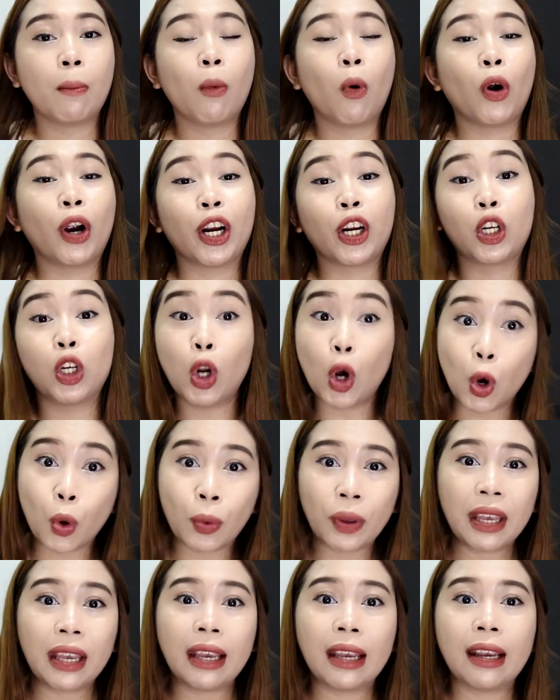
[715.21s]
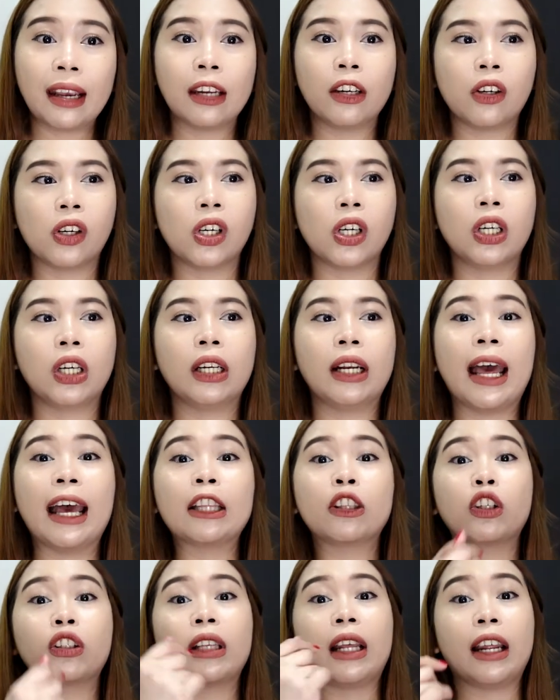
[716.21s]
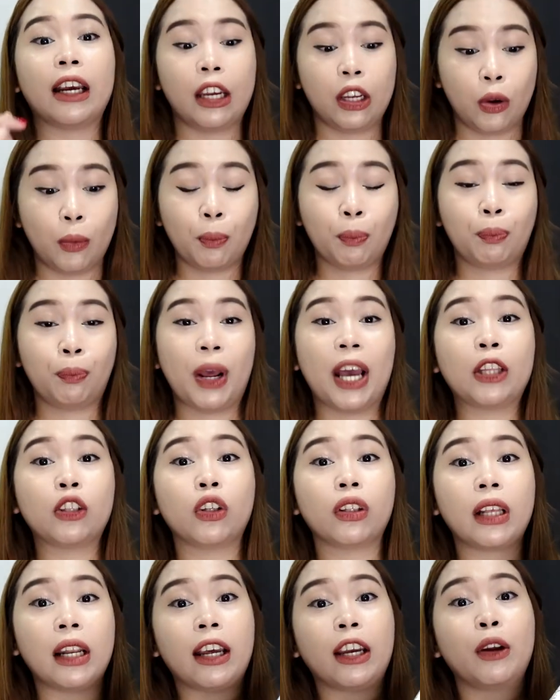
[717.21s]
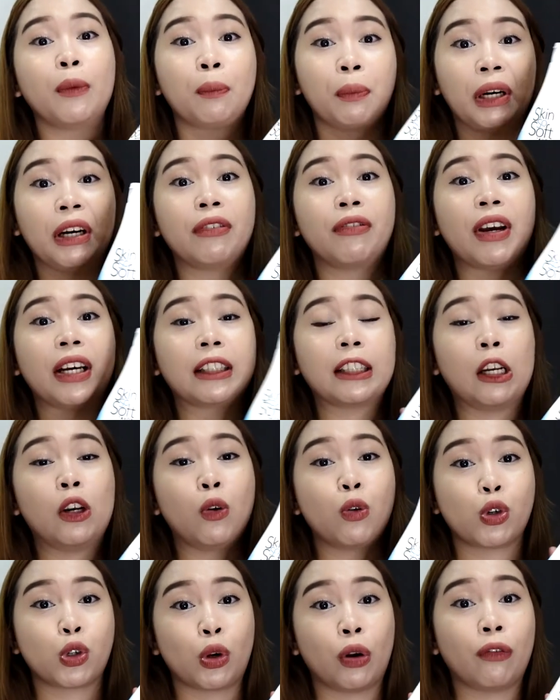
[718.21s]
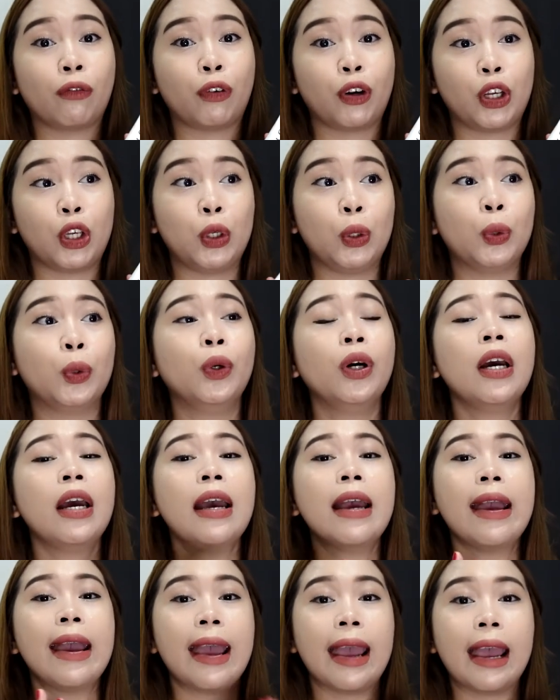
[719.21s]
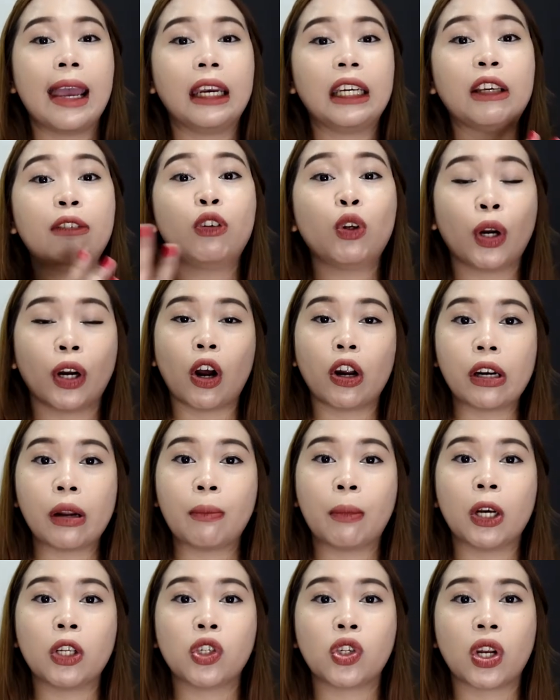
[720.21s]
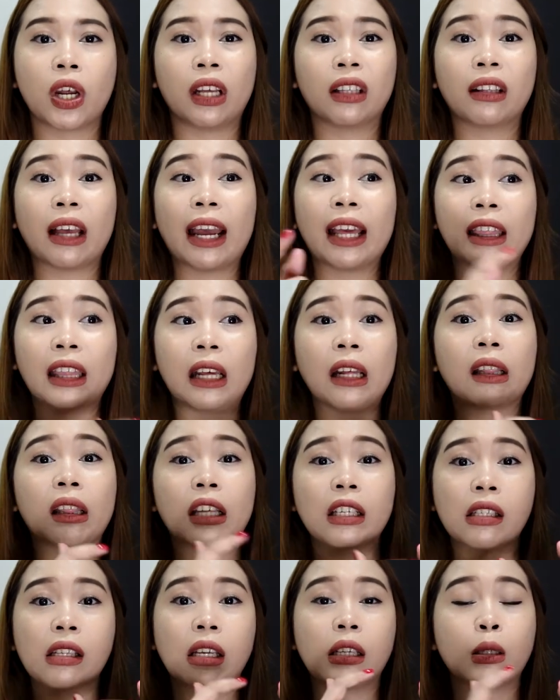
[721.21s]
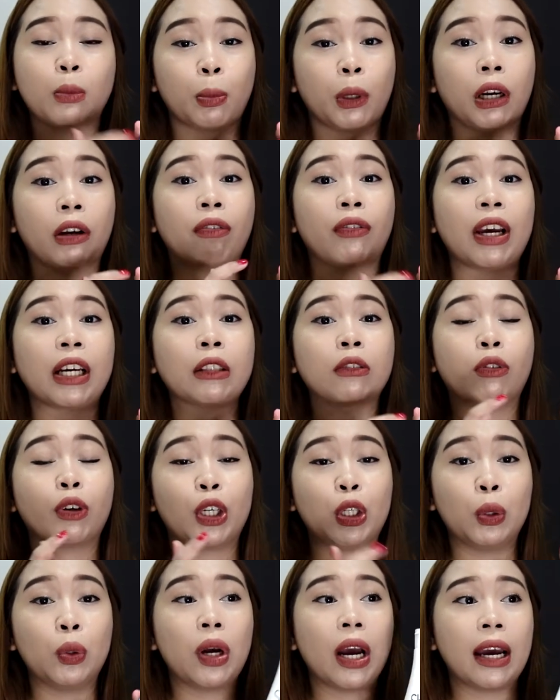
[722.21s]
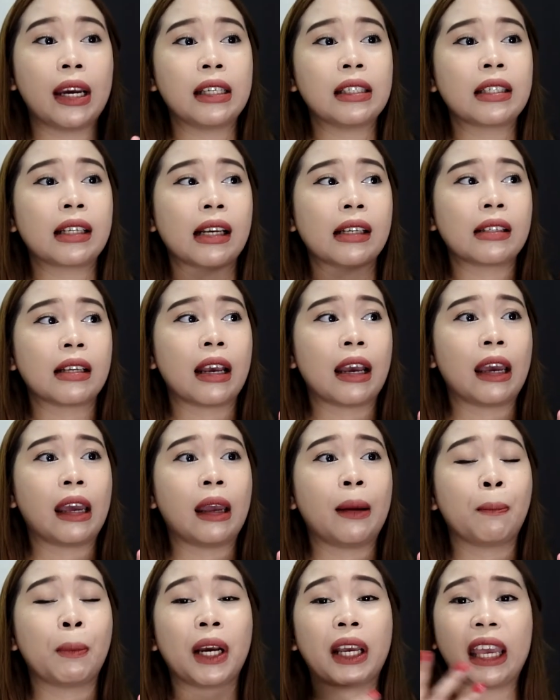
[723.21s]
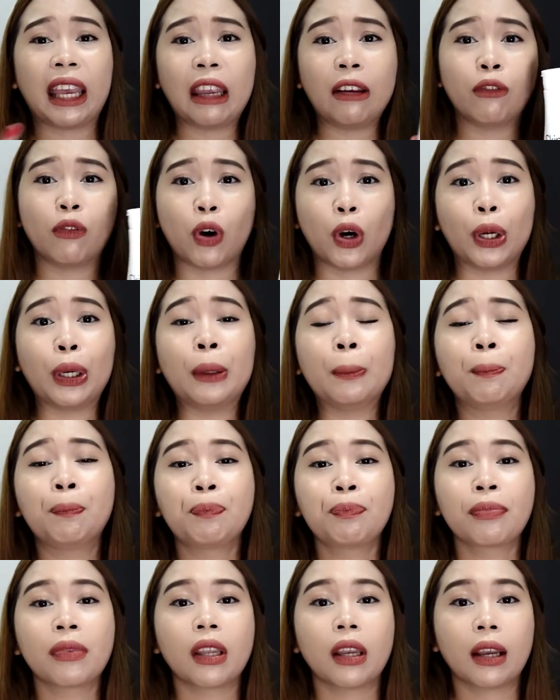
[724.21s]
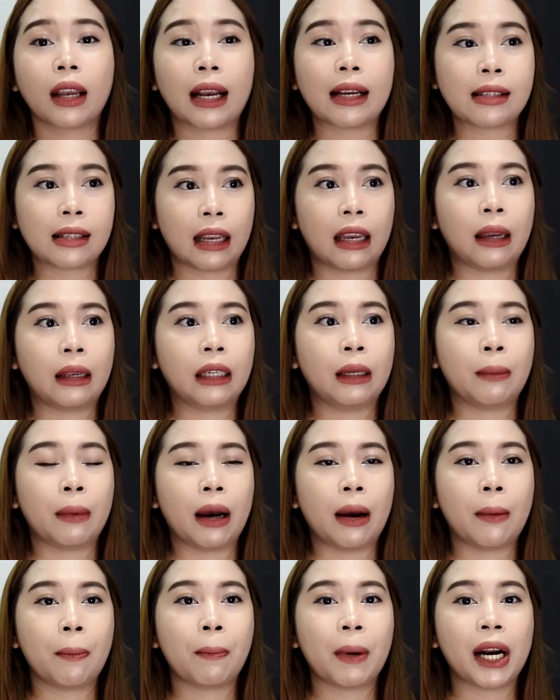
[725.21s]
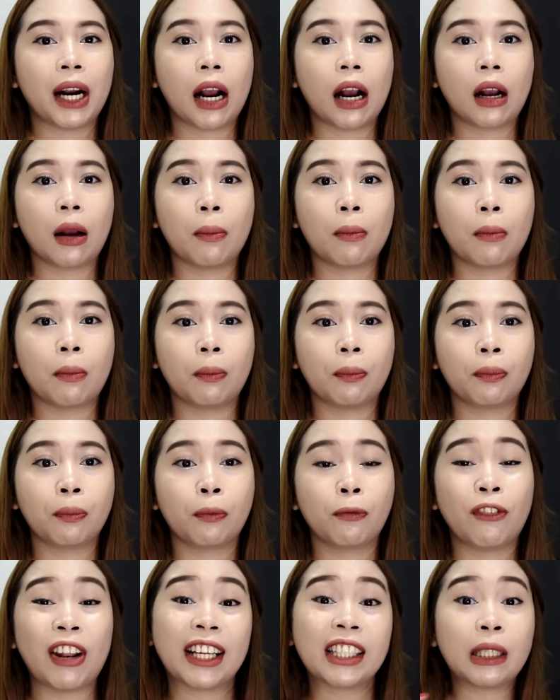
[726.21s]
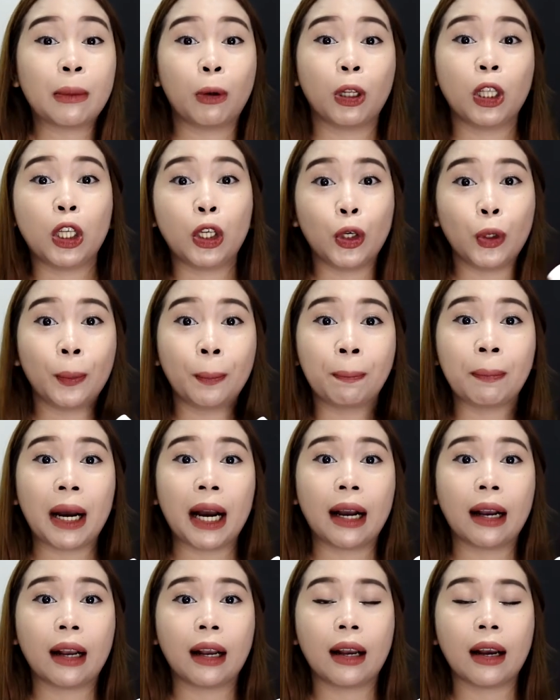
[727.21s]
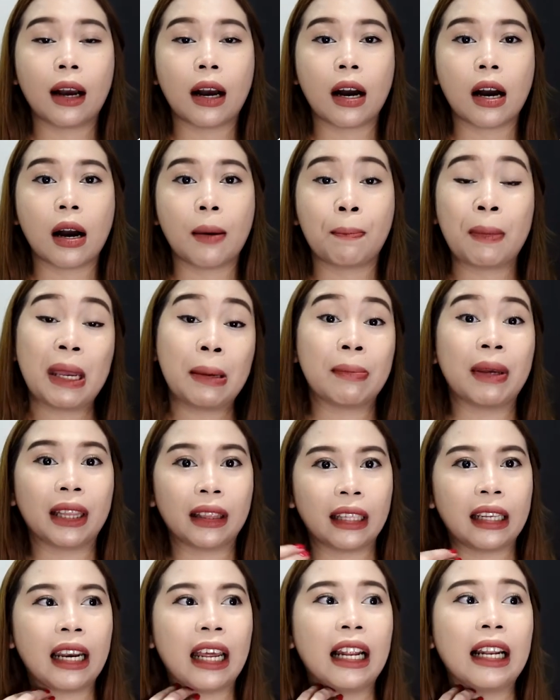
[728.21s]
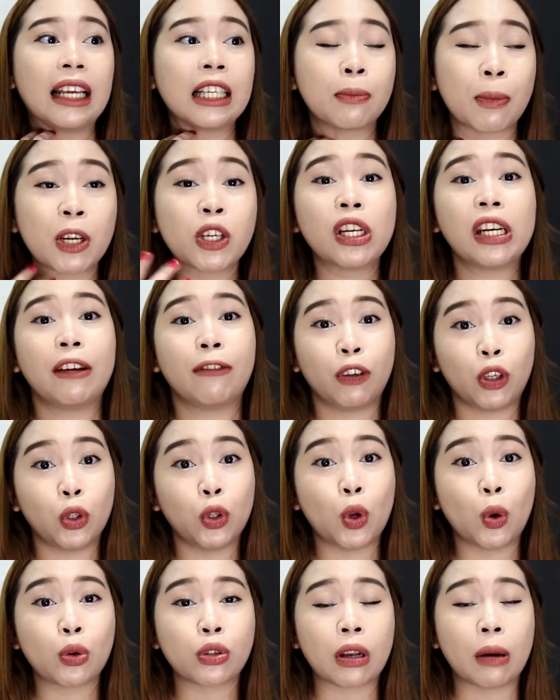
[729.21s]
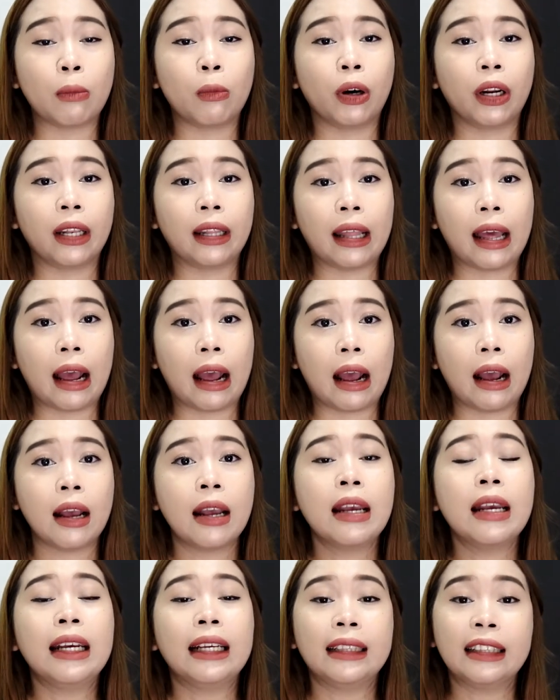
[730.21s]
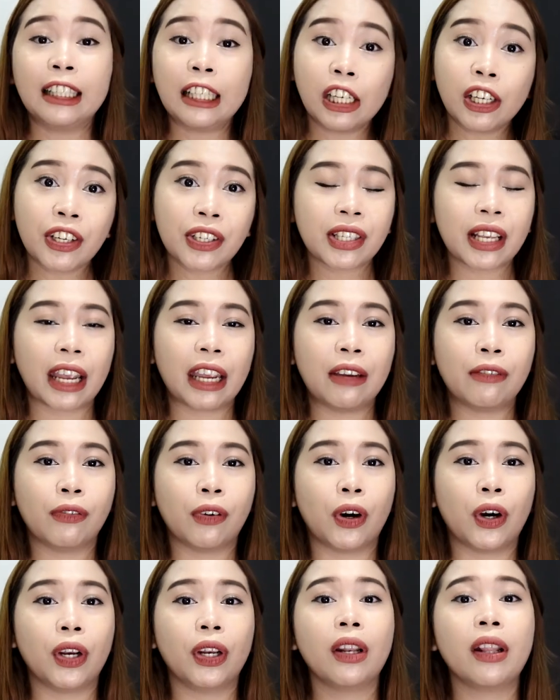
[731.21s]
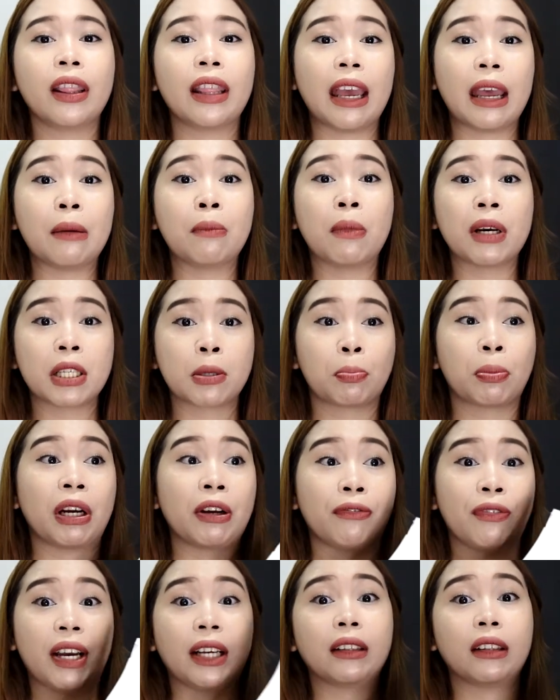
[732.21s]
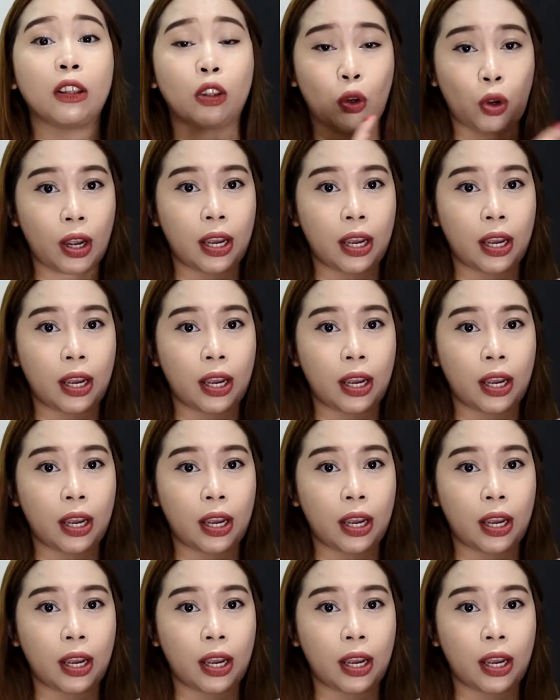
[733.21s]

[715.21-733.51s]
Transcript: more glowing and all. Ito talaga yung perfect na lotion for you. And if on a budget, I think this is perfect for you, guys. Kasi, pag Avon, kasi, di ba, parang flexible yung pag payment nila. Especially if you know someone na dealer sa Avon, then mas perfect ito,